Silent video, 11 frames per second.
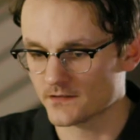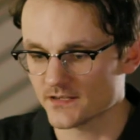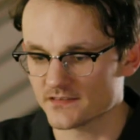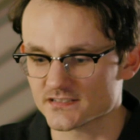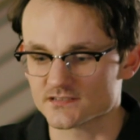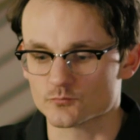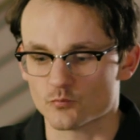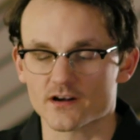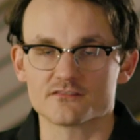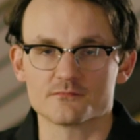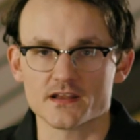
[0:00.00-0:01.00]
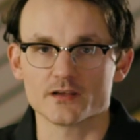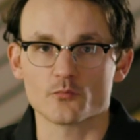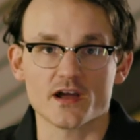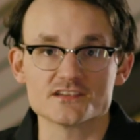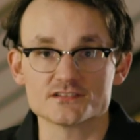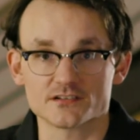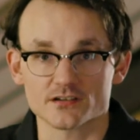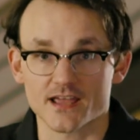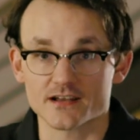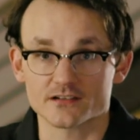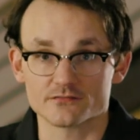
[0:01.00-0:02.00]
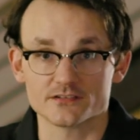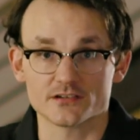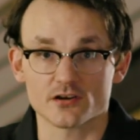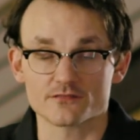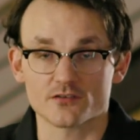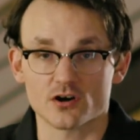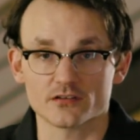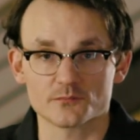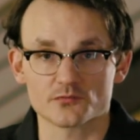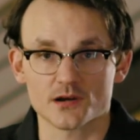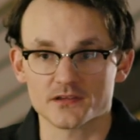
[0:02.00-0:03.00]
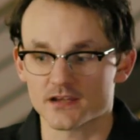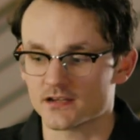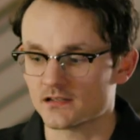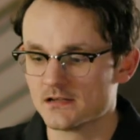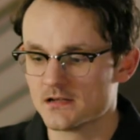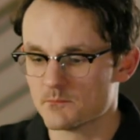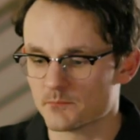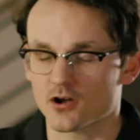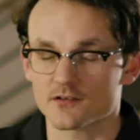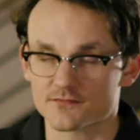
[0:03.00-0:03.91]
Now this is one of many ways you can edit a video file in Premiere, but I